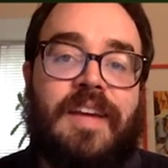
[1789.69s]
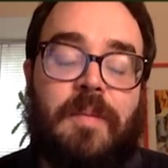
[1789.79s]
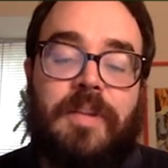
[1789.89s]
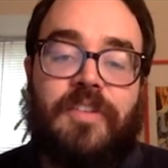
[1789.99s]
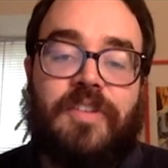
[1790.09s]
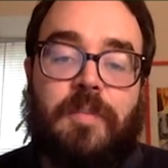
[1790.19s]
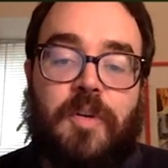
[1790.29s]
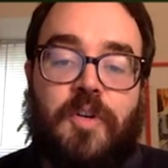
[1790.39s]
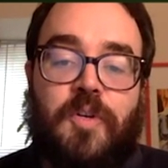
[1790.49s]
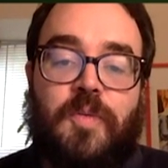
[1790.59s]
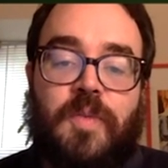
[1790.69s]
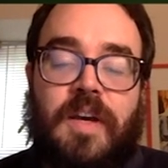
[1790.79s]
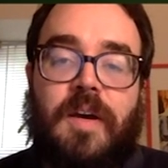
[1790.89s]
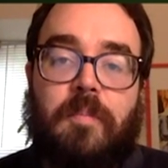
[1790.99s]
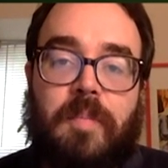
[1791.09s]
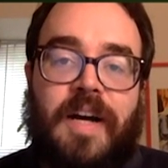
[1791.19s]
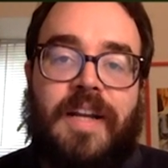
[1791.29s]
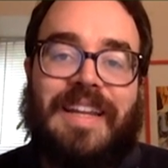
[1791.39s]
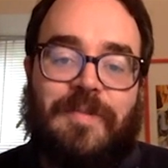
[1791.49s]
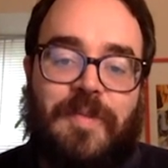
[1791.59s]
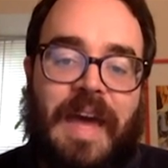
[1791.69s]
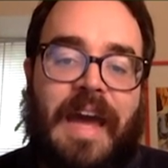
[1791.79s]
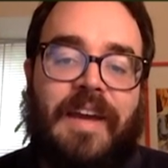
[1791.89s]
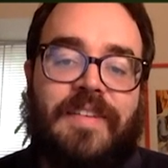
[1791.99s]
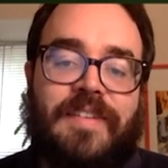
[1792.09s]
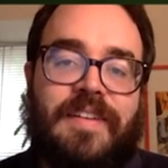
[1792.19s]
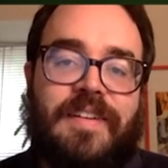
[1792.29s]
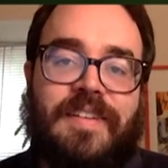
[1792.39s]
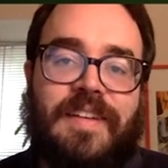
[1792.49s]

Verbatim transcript: implicit move, but in fact,